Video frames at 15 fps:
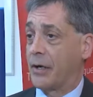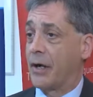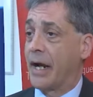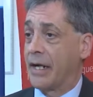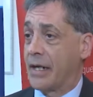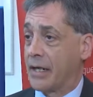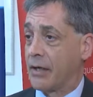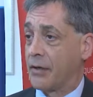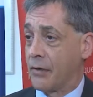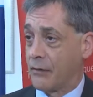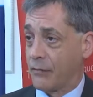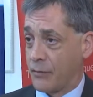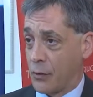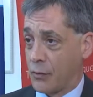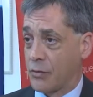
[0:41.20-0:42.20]
are heading into the
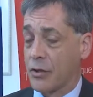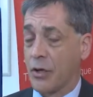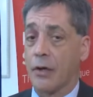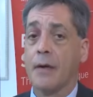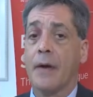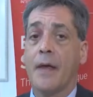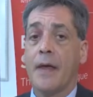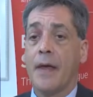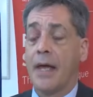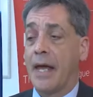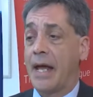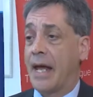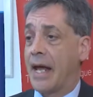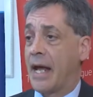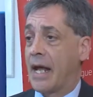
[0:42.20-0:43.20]
future.
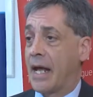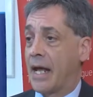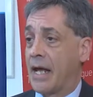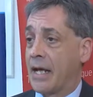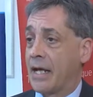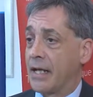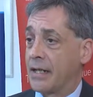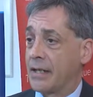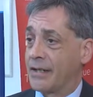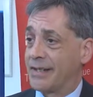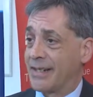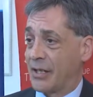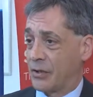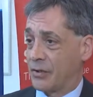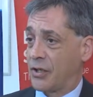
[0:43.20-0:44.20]
And
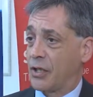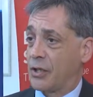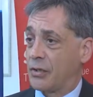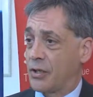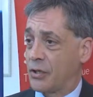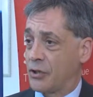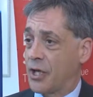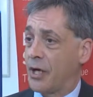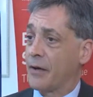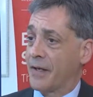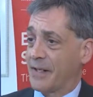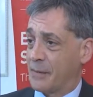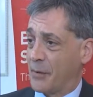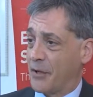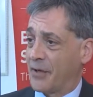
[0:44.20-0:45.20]
to share
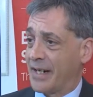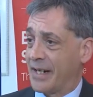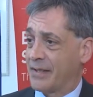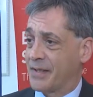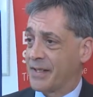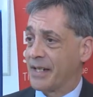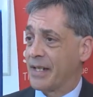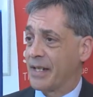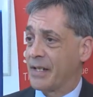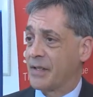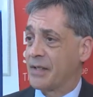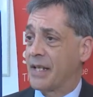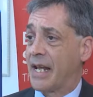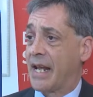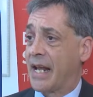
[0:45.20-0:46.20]

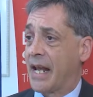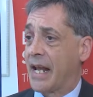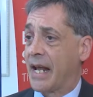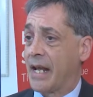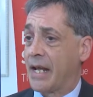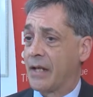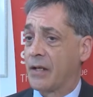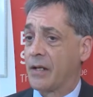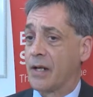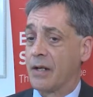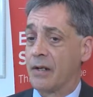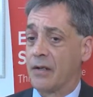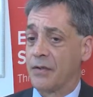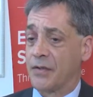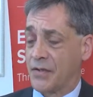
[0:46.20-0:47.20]
experiences
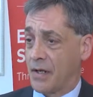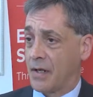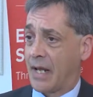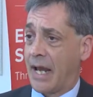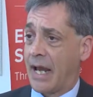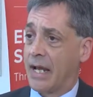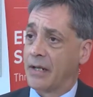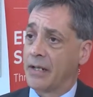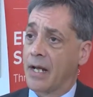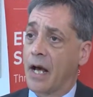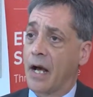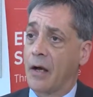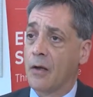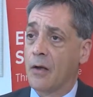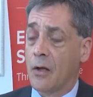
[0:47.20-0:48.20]
and
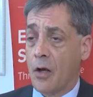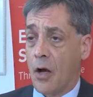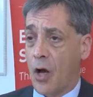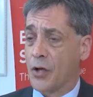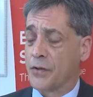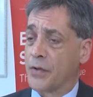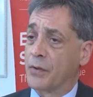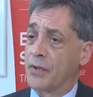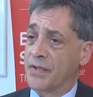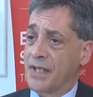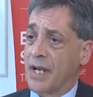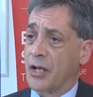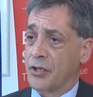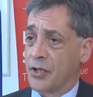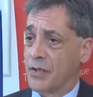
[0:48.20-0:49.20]
also
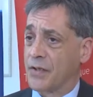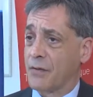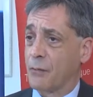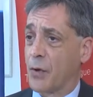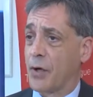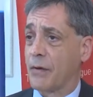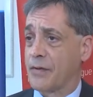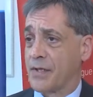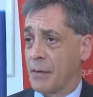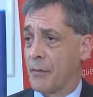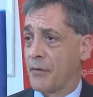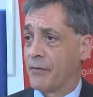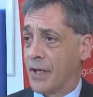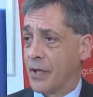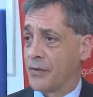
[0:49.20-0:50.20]
discussions of where some
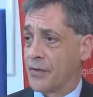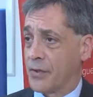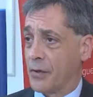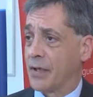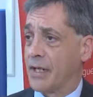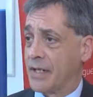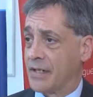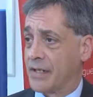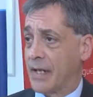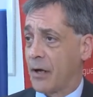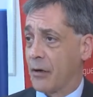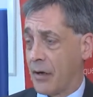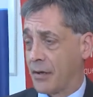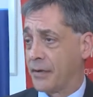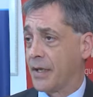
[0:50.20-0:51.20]
of the uncertainties
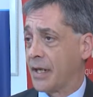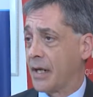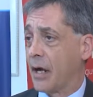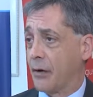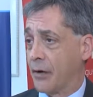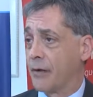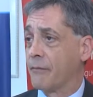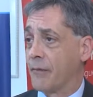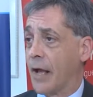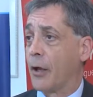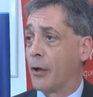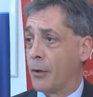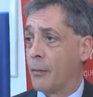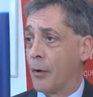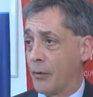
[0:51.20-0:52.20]
are, I think are
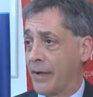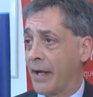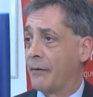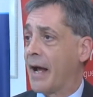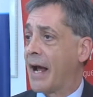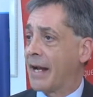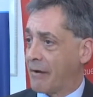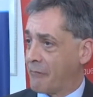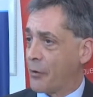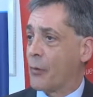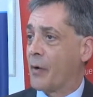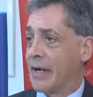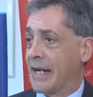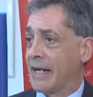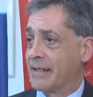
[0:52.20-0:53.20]
invaluable. Now, not
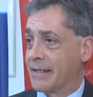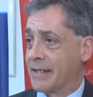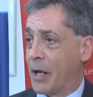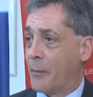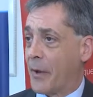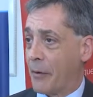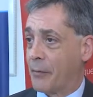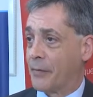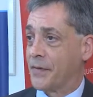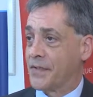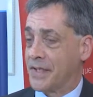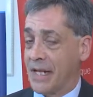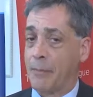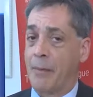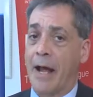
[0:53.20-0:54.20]
everyone has to come out with the
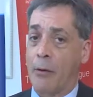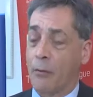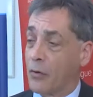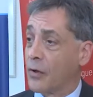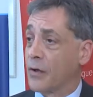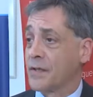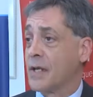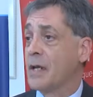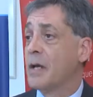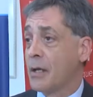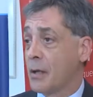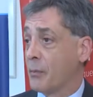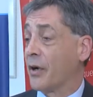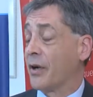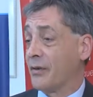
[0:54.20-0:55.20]
same outlooks,
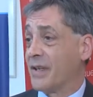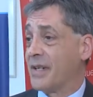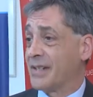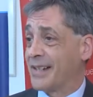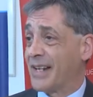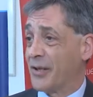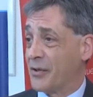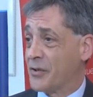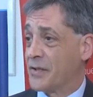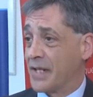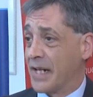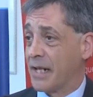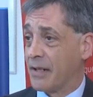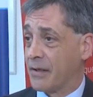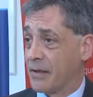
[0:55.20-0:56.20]
but at least
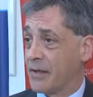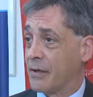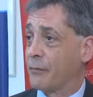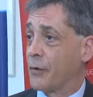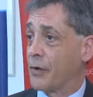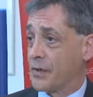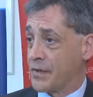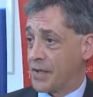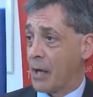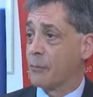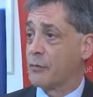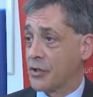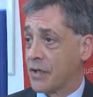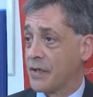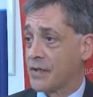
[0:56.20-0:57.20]
understand the different
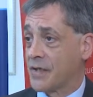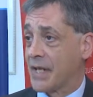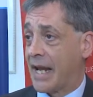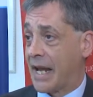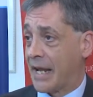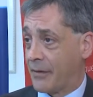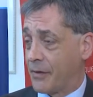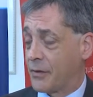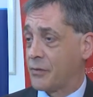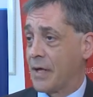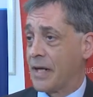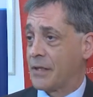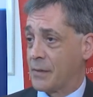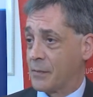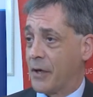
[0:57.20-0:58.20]
assumptions and the
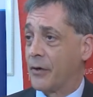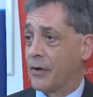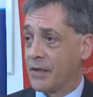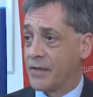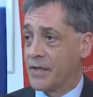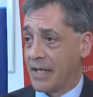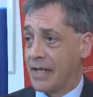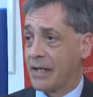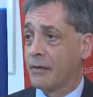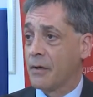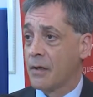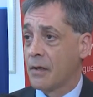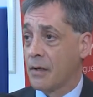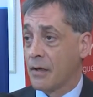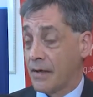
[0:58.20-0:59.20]
transparency
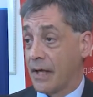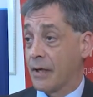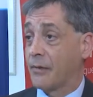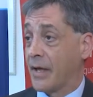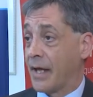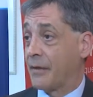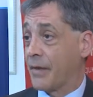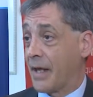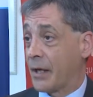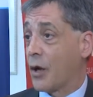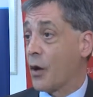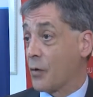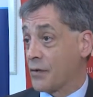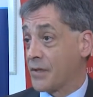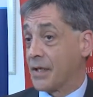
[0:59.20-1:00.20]
that
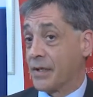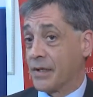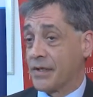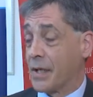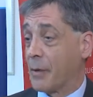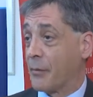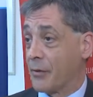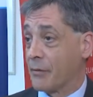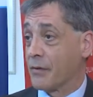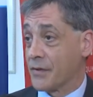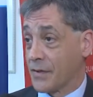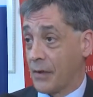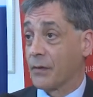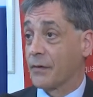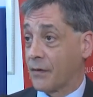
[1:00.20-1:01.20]
goes into some of the
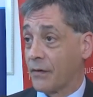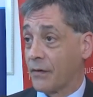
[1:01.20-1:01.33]
results